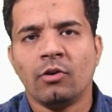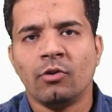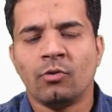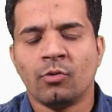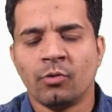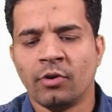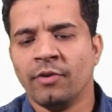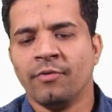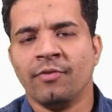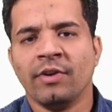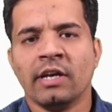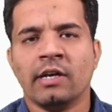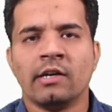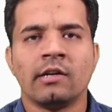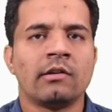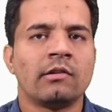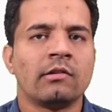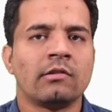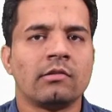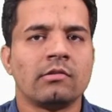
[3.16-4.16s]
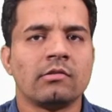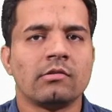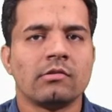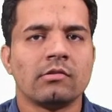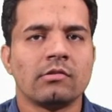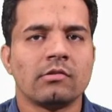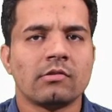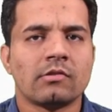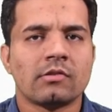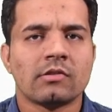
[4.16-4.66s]
today we are
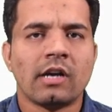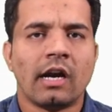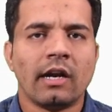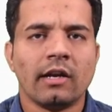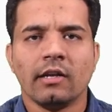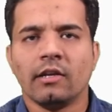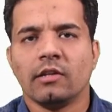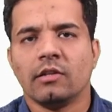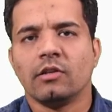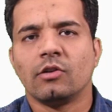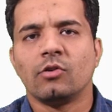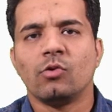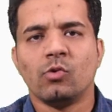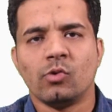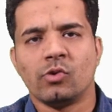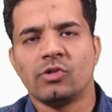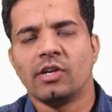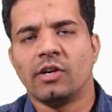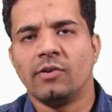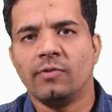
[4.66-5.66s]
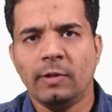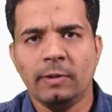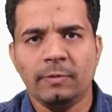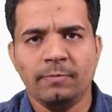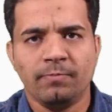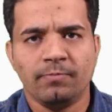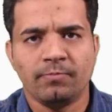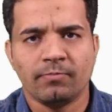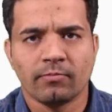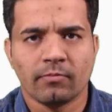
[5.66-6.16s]
starting the core Java,
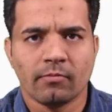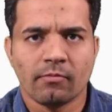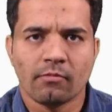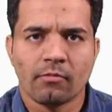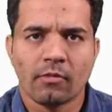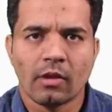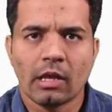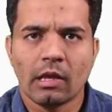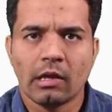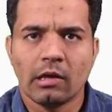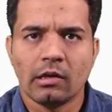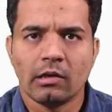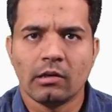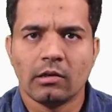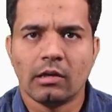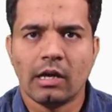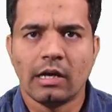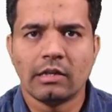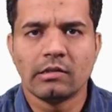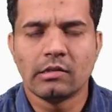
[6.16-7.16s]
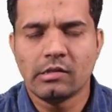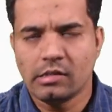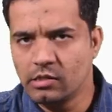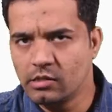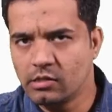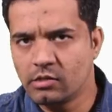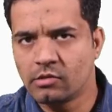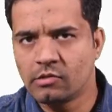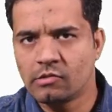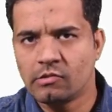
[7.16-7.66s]
and this
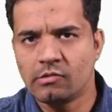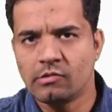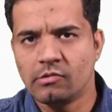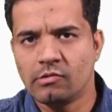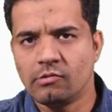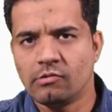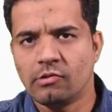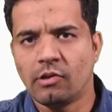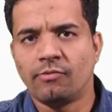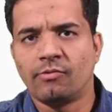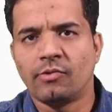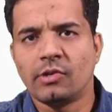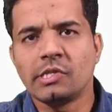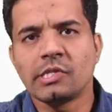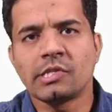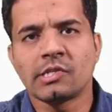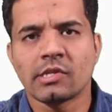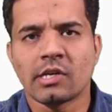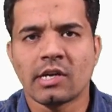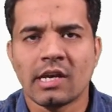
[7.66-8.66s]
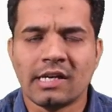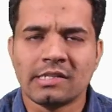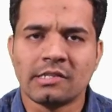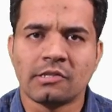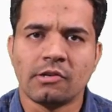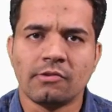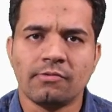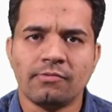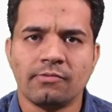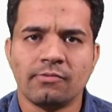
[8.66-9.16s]
is the first class
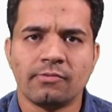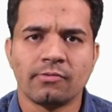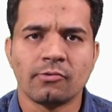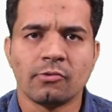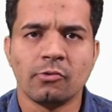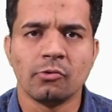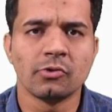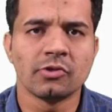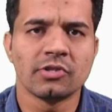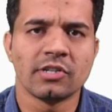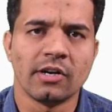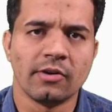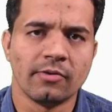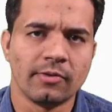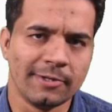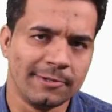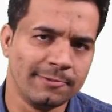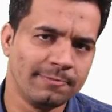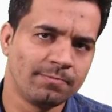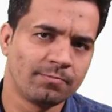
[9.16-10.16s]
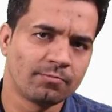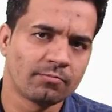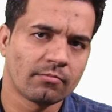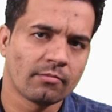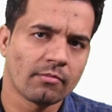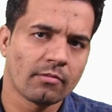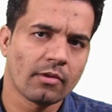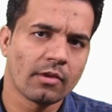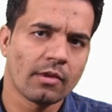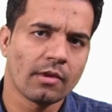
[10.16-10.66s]
of core Java.
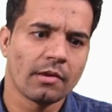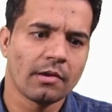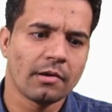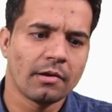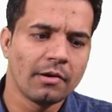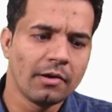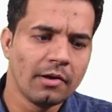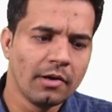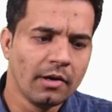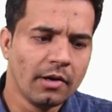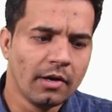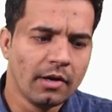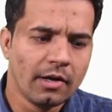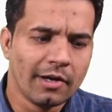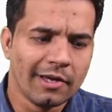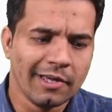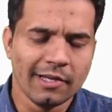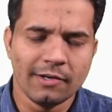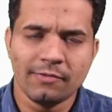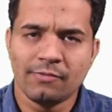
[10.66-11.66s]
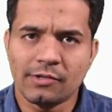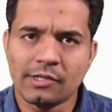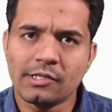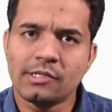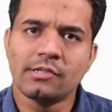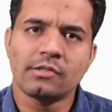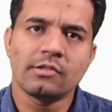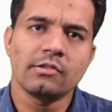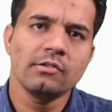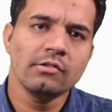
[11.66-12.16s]
Here
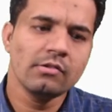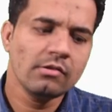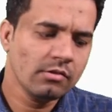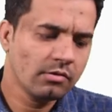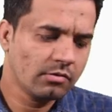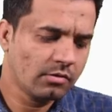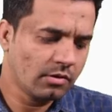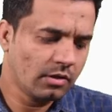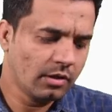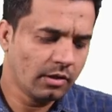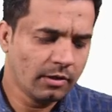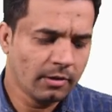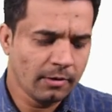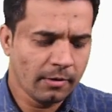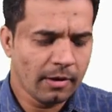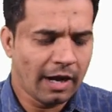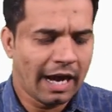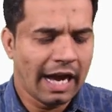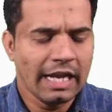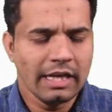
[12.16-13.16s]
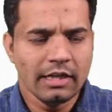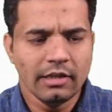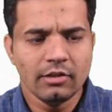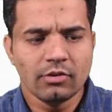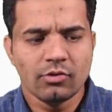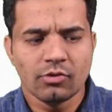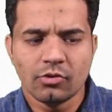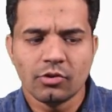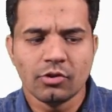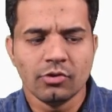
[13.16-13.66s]
first I'll
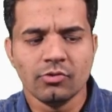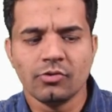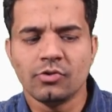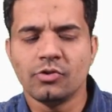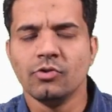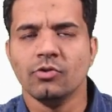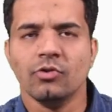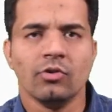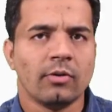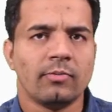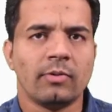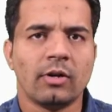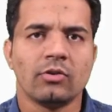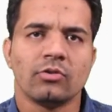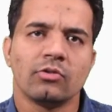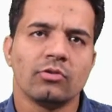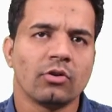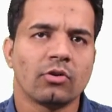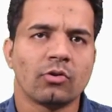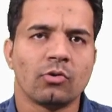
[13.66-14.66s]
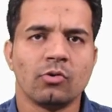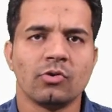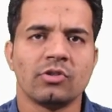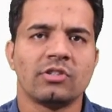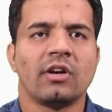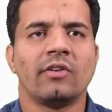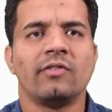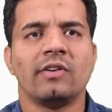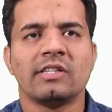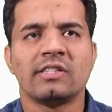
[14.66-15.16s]
introduce you about the core
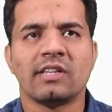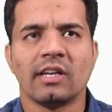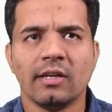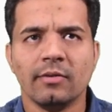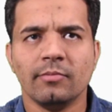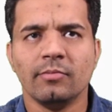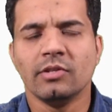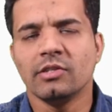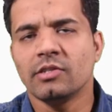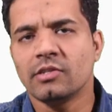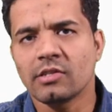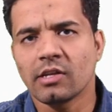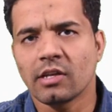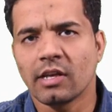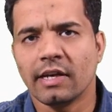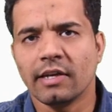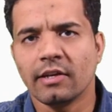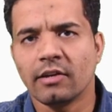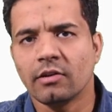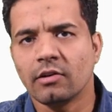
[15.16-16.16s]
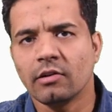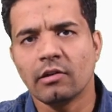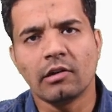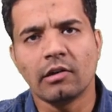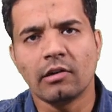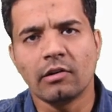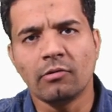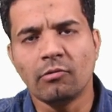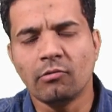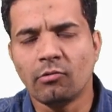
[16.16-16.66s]
Java syllabus, like
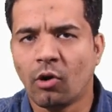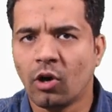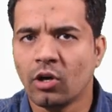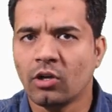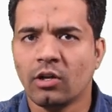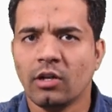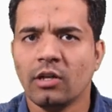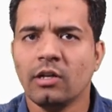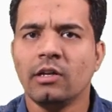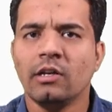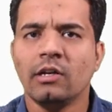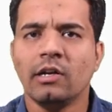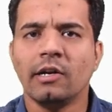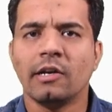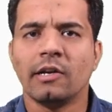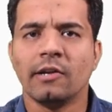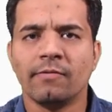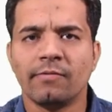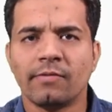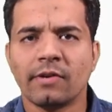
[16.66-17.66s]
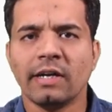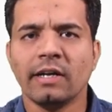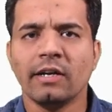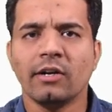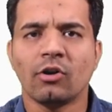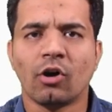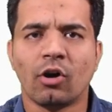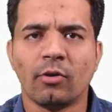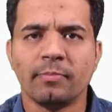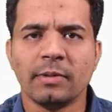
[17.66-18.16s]
what all different
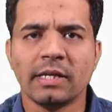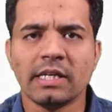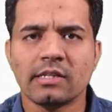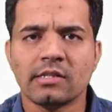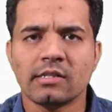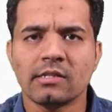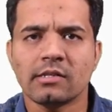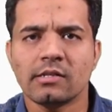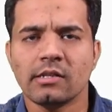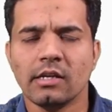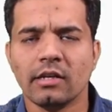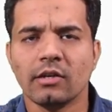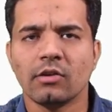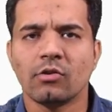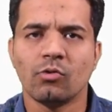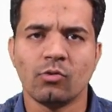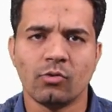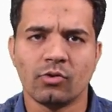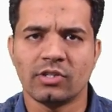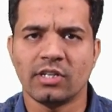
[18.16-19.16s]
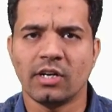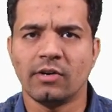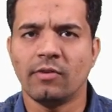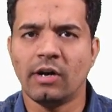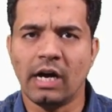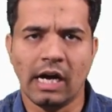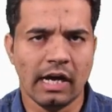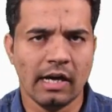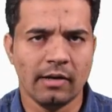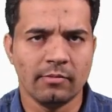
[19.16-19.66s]
topics in core
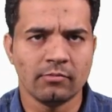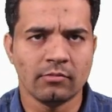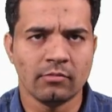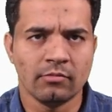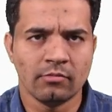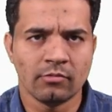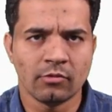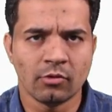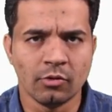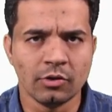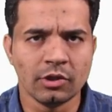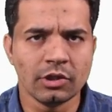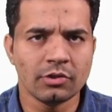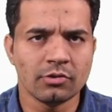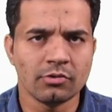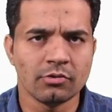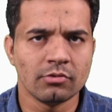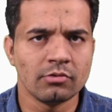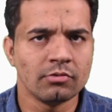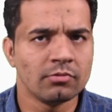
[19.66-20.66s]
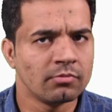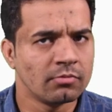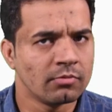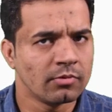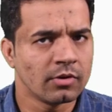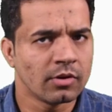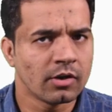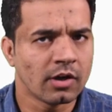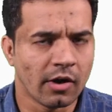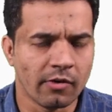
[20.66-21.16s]
Java I'm going to
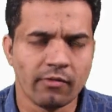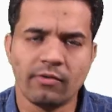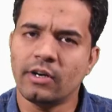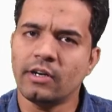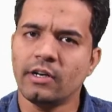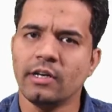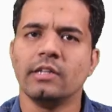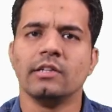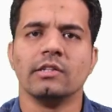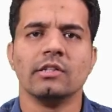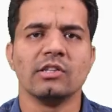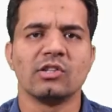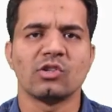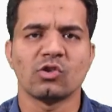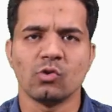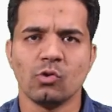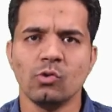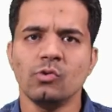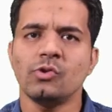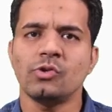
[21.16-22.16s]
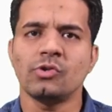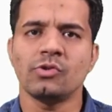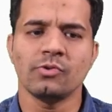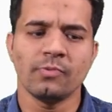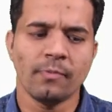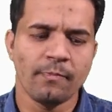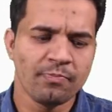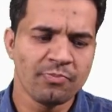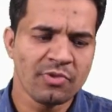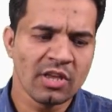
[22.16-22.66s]
cover in this course.
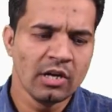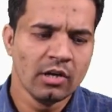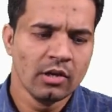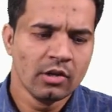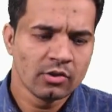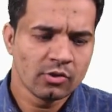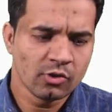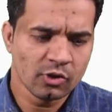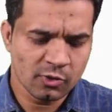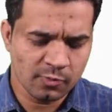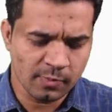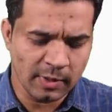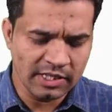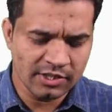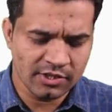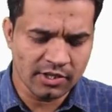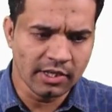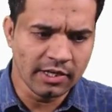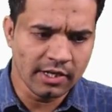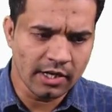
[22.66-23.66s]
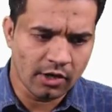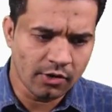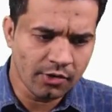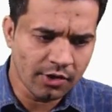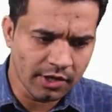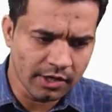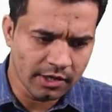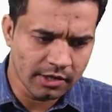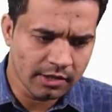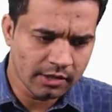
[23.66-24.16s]
So especially now
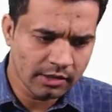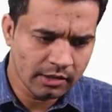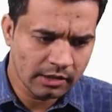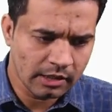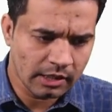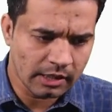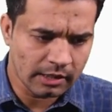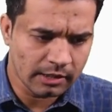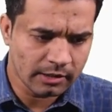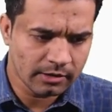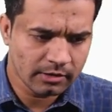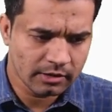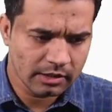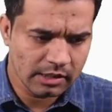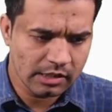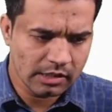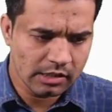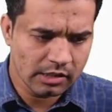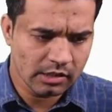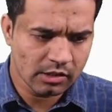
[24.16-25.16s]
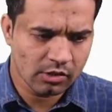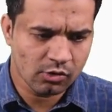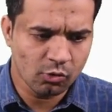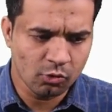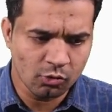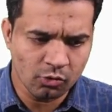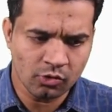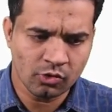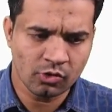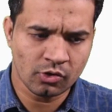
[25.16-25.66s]
here in this
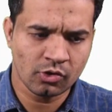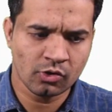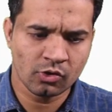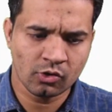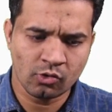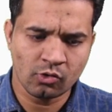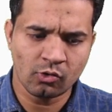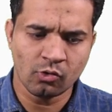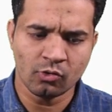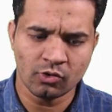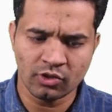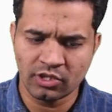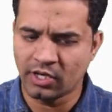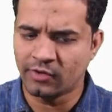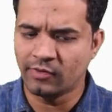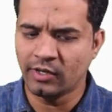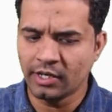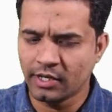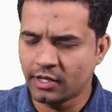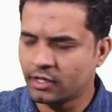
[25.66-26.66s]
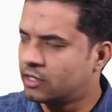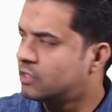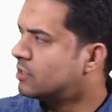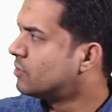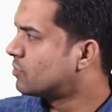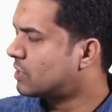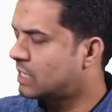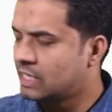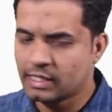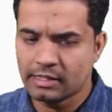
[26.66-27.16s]
course core Java, here
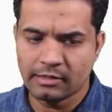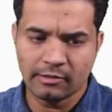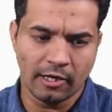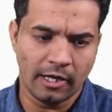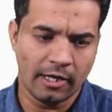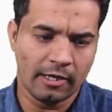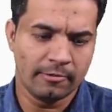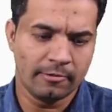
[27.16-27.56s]
you can